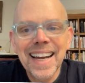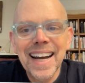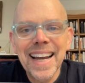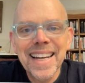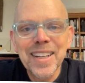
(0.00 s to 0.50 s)

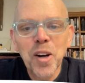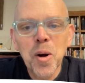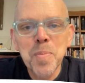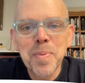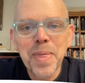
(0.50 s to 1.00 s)
I
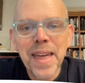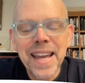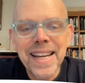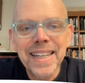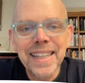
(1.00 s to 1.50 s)
hope
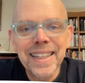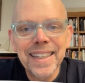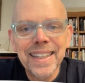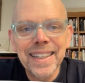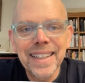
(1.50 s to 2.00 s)
they
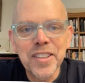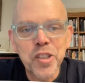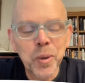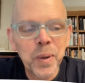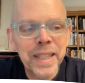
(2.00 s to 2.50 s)

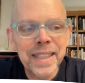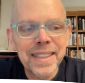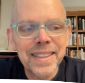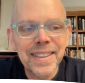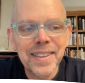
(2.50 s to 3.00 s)
enjoy
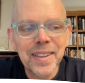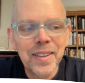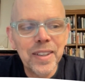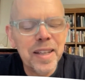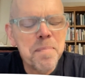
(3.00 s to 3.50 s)
it
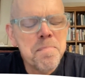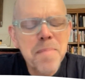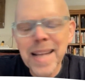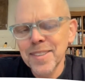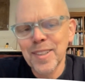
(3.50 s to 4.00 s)

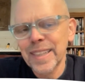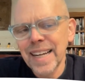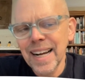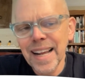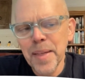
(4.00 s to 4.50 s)

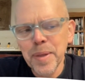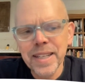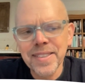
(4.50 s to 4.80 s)
immensely. I think